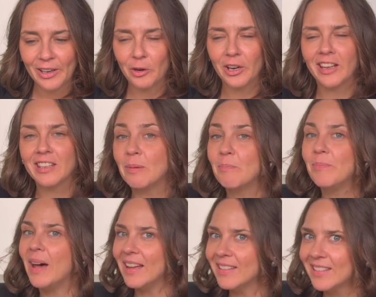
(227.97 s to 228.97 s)
or not the
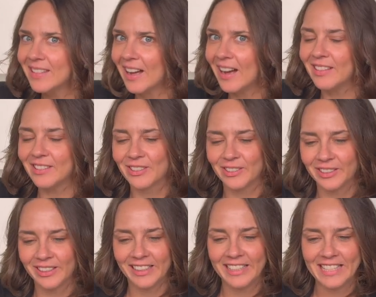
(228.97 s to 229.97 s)
best
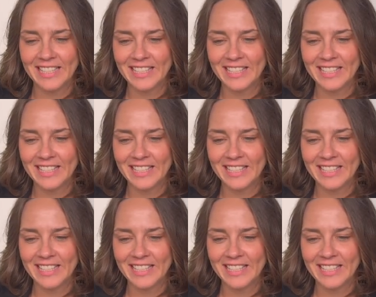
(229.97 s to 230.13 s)
answer in this